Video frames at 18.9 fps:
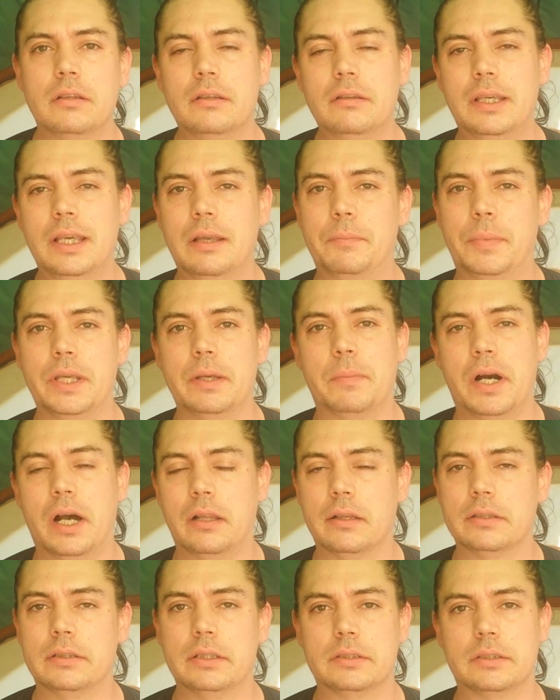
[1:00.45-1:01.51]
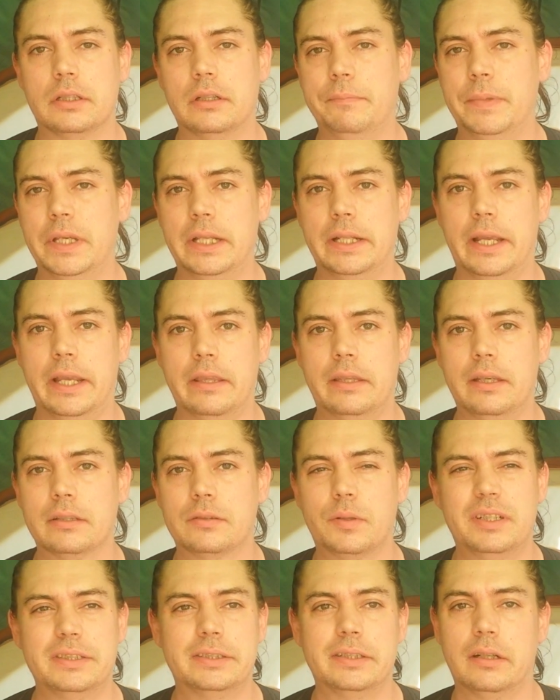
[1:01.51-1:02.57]
you can't be a politician and be an
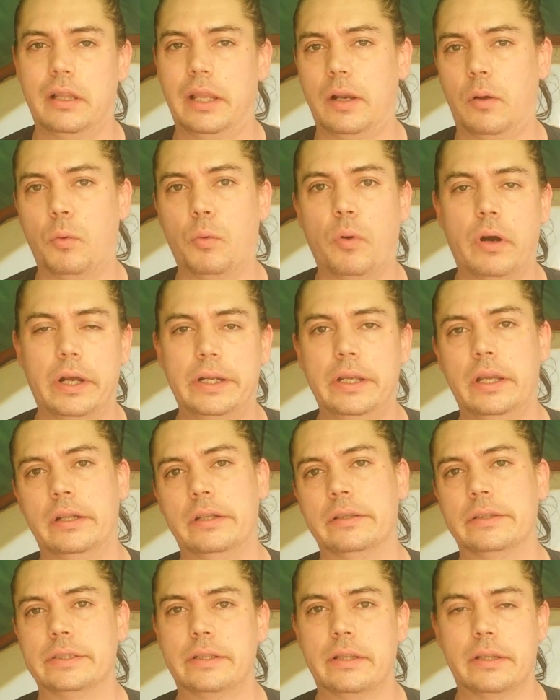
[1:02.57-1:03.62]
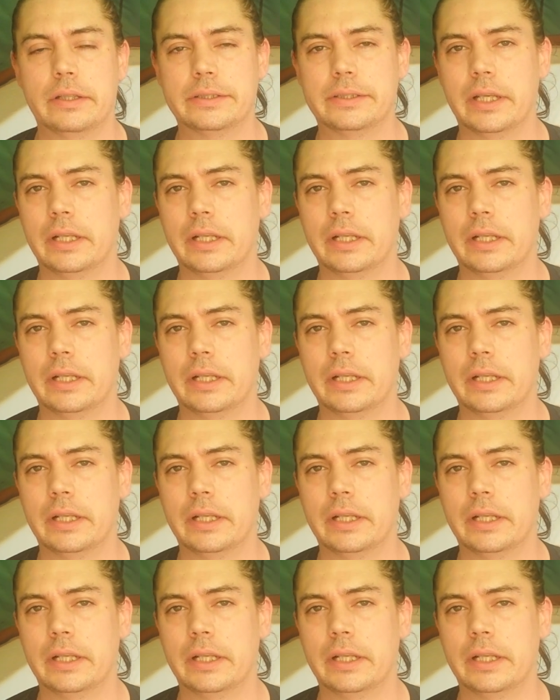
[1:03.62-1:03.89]
atheist. Why is there like one in the